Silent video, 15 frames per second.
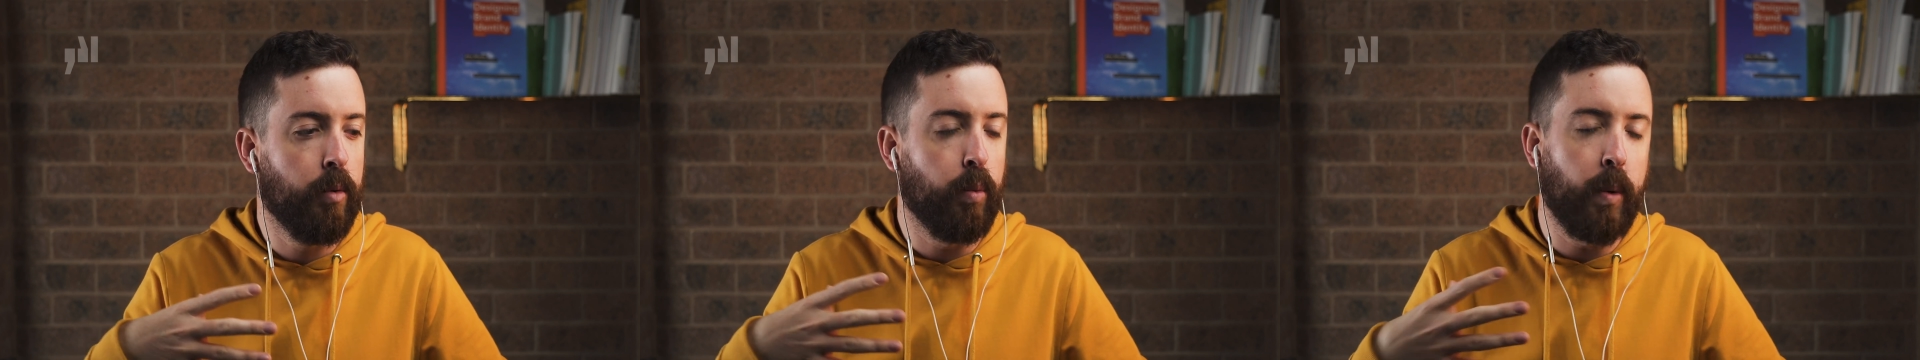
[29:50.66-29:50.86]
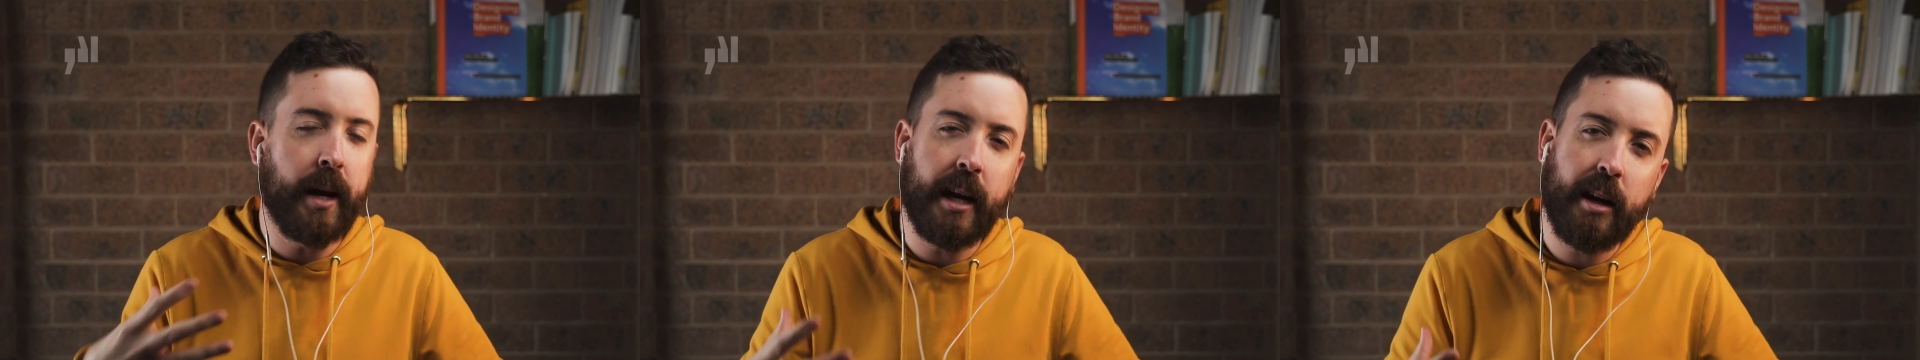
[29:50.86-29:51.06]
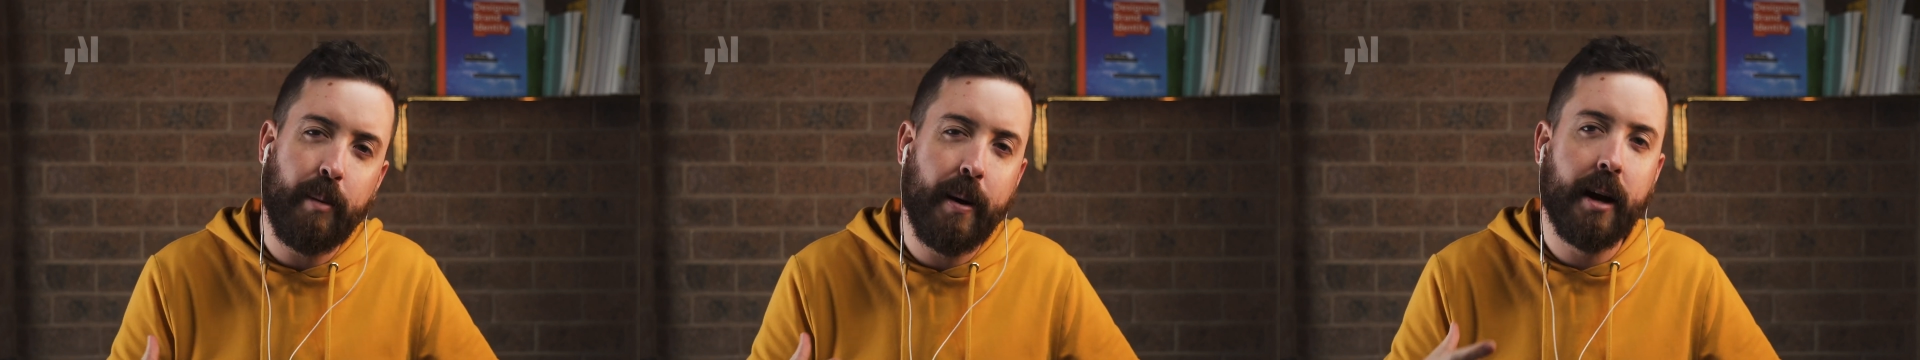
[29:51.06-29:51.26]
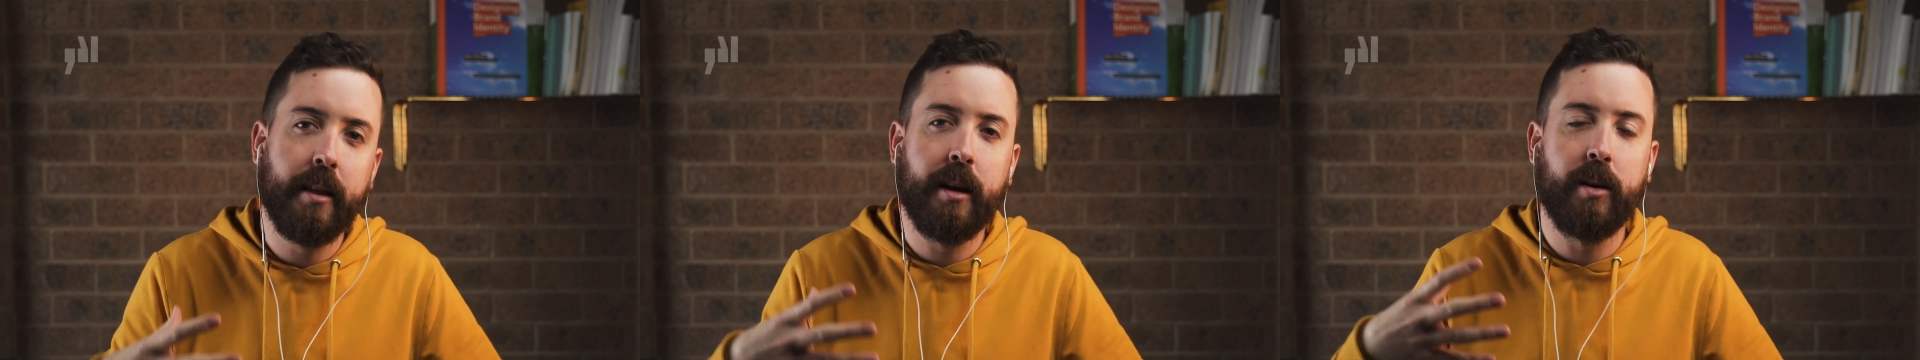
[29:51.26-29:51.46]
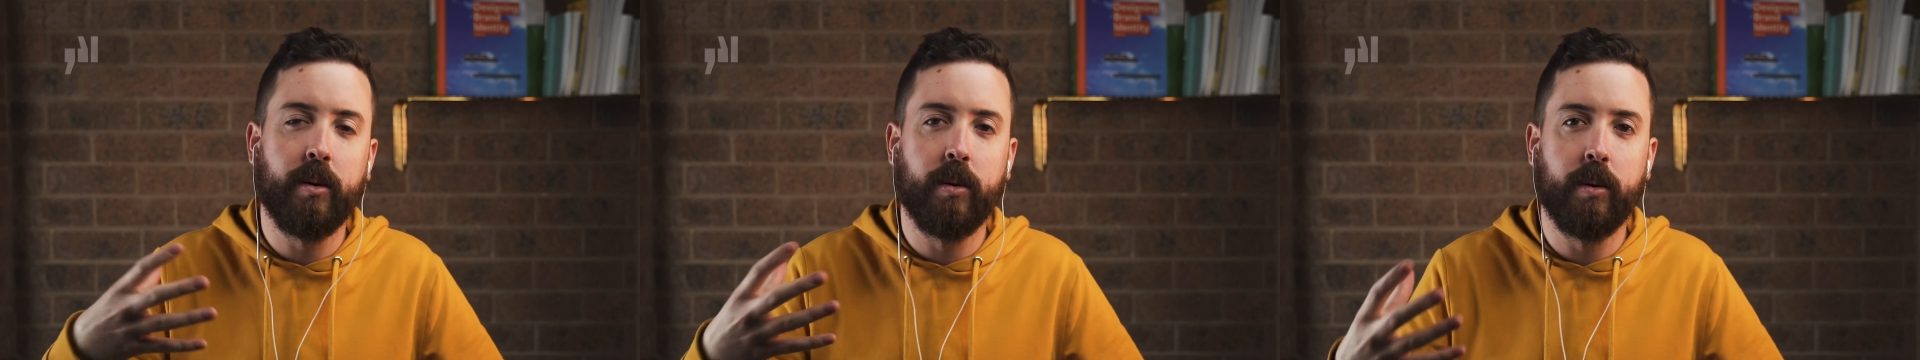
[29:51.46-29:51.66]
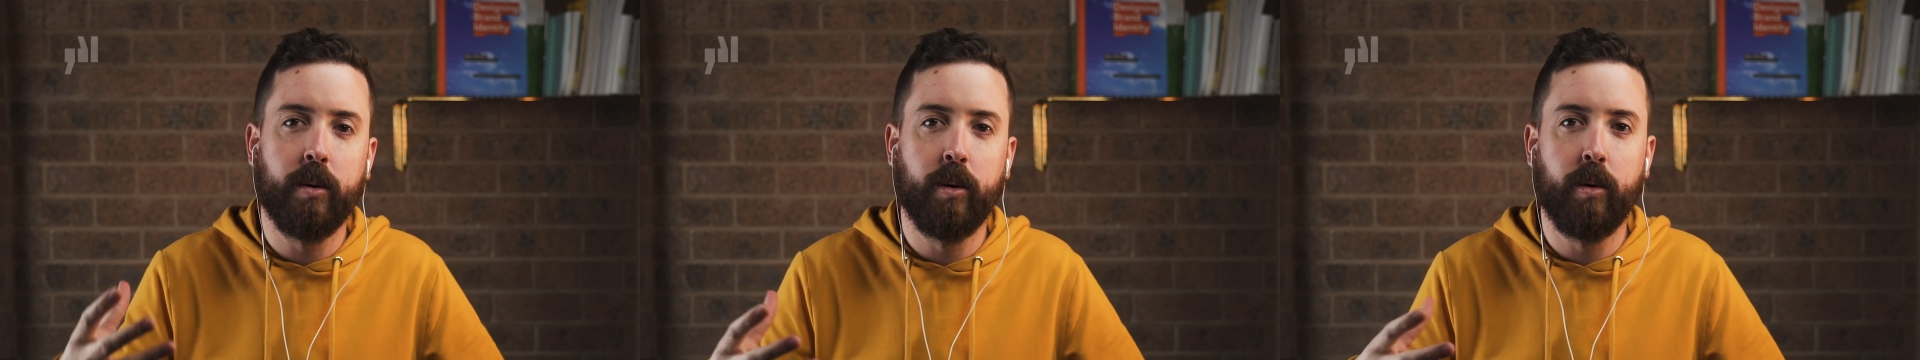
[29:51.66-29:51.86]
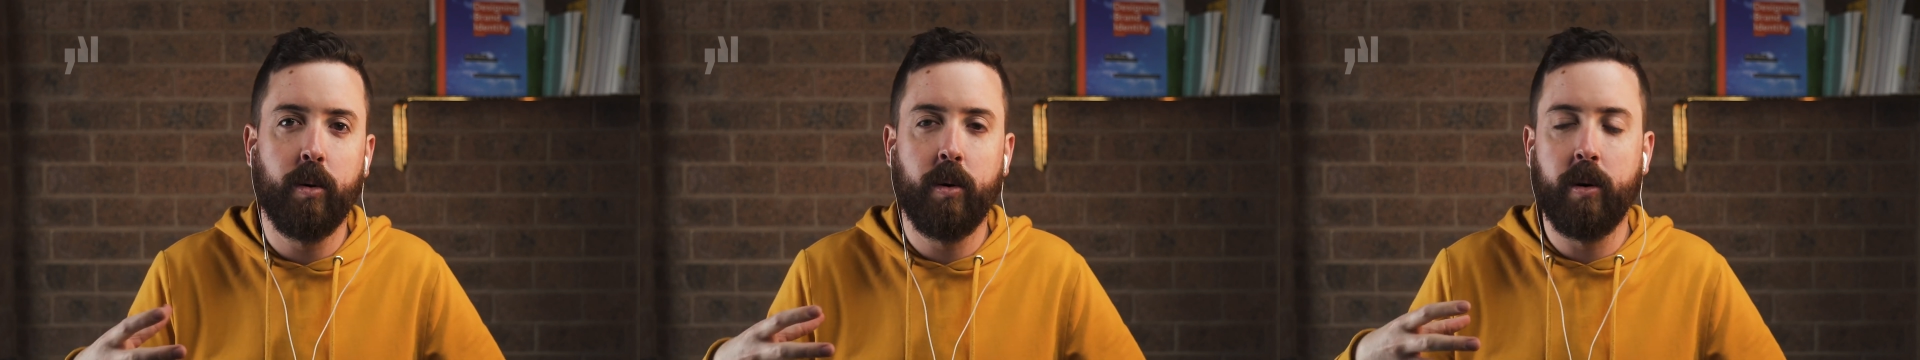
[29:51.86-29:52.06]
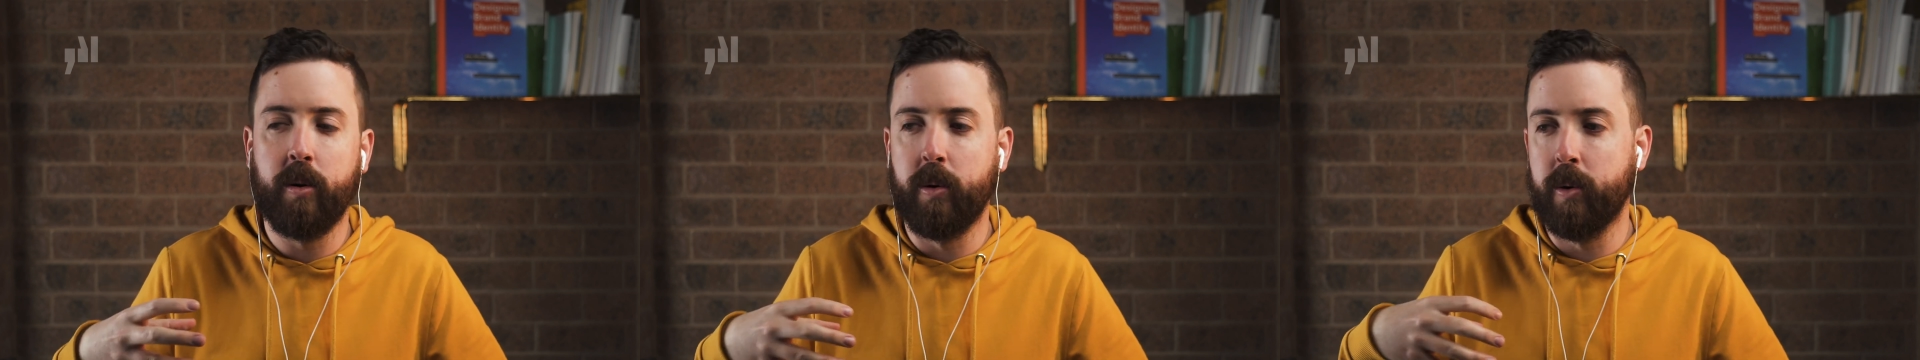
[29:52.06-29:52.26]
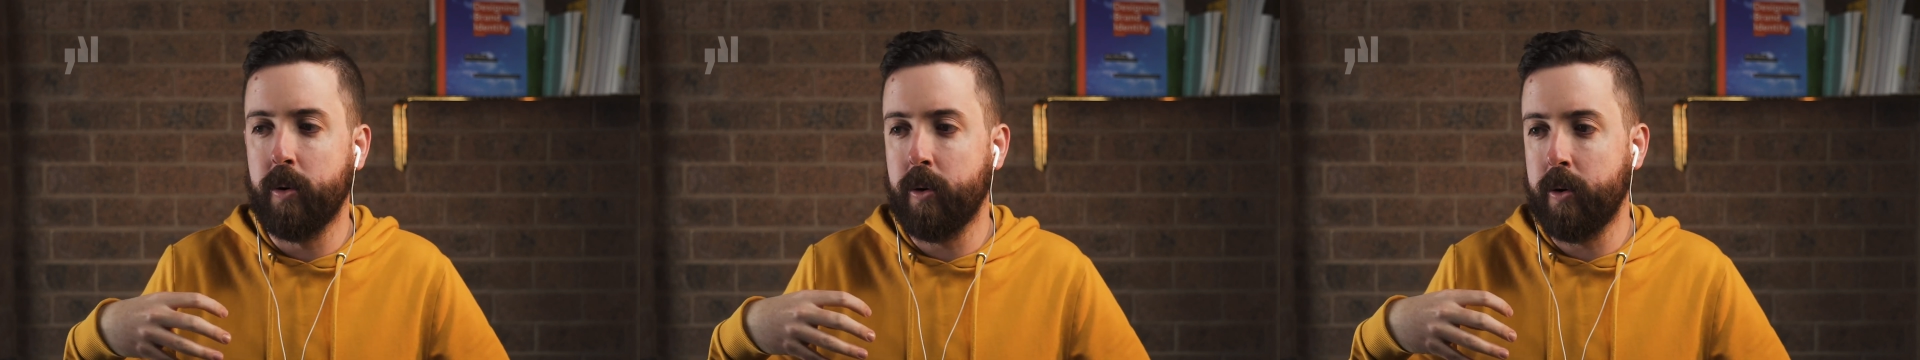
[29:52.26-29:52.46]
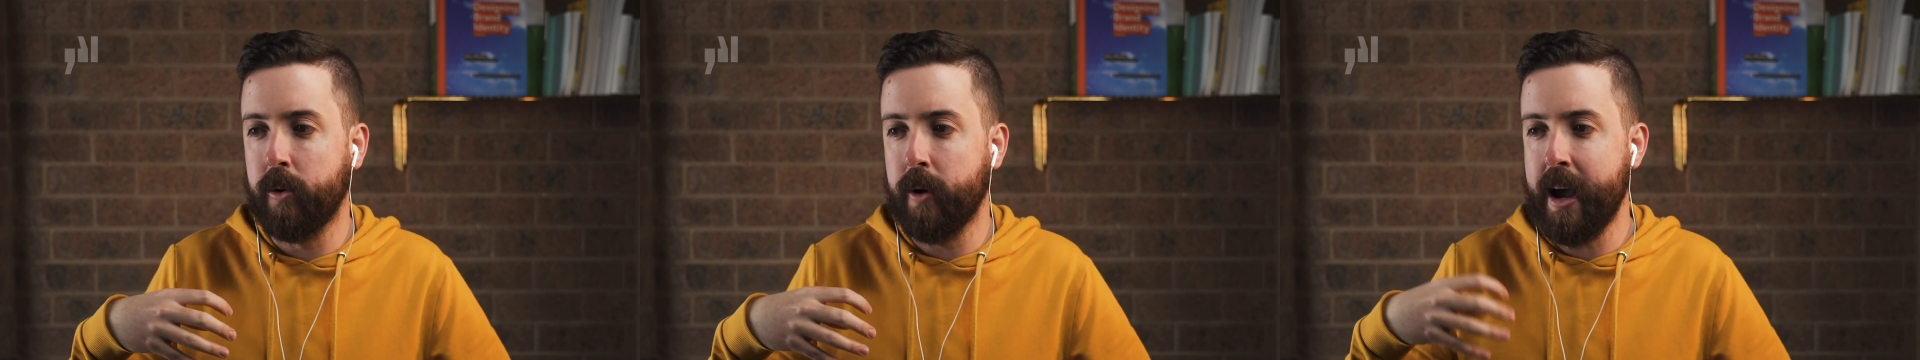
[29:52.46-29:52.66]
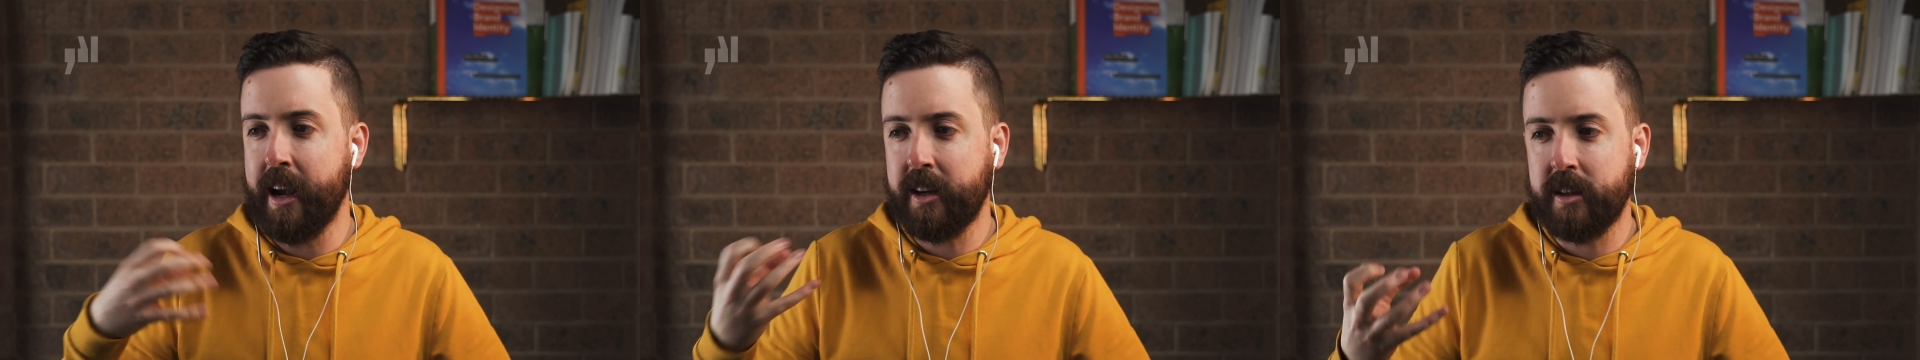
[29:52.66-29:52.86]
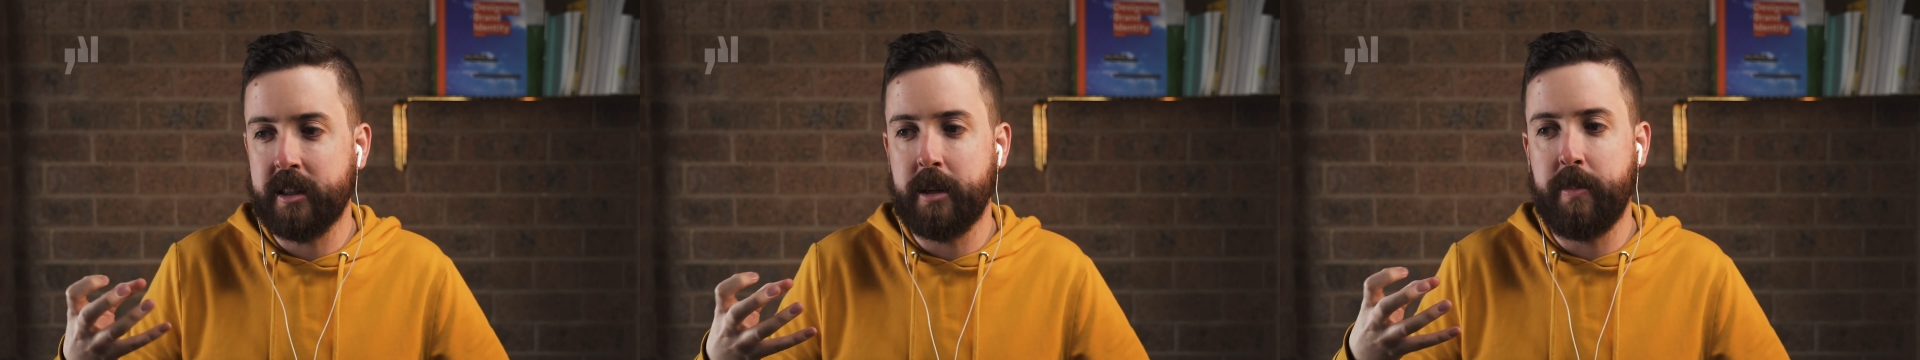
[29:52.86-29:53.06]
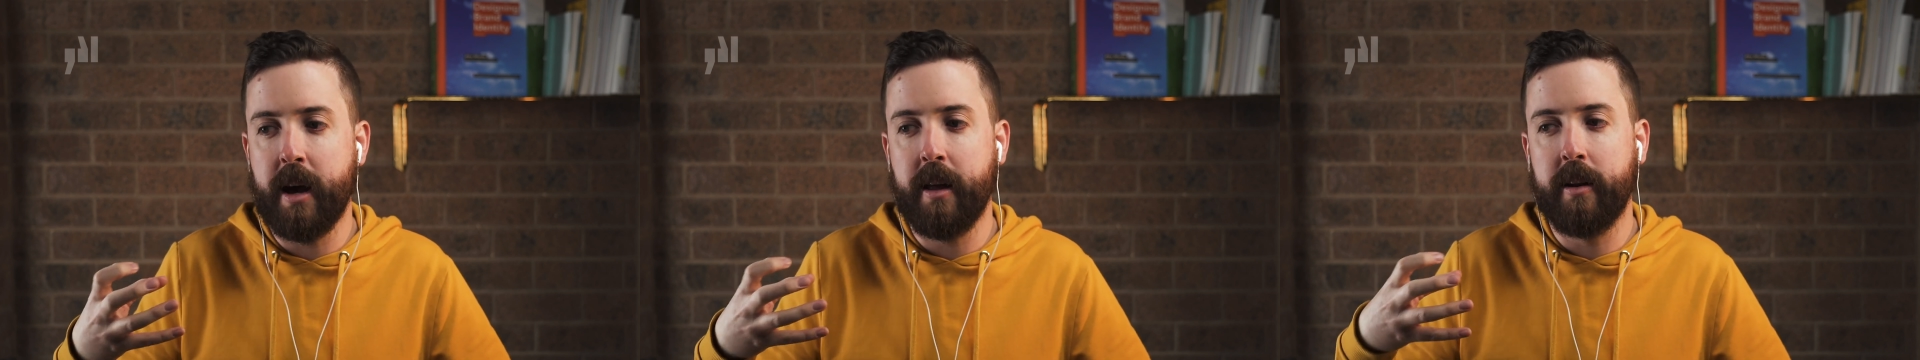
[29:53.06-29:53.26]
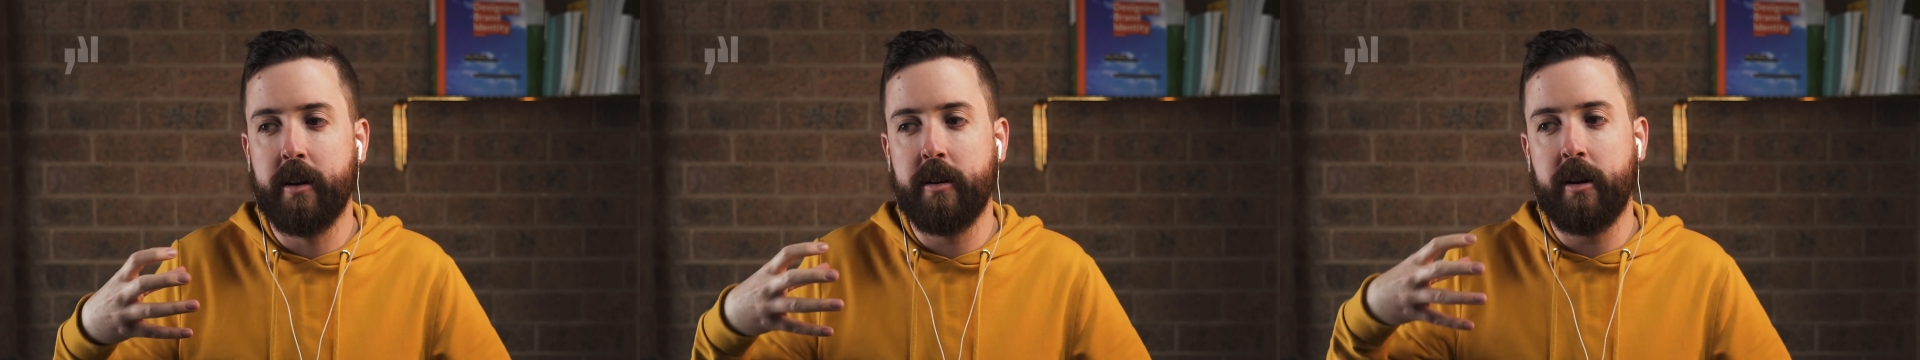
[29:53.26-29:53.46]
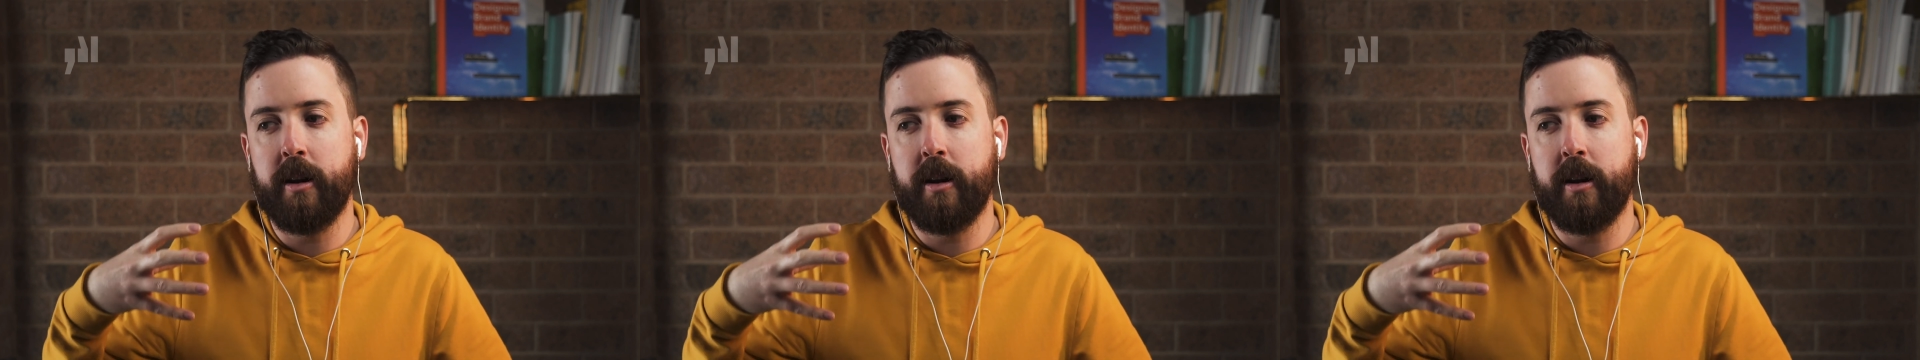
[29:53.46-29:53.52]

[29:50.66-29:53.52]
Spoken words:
weird about that, or anxious about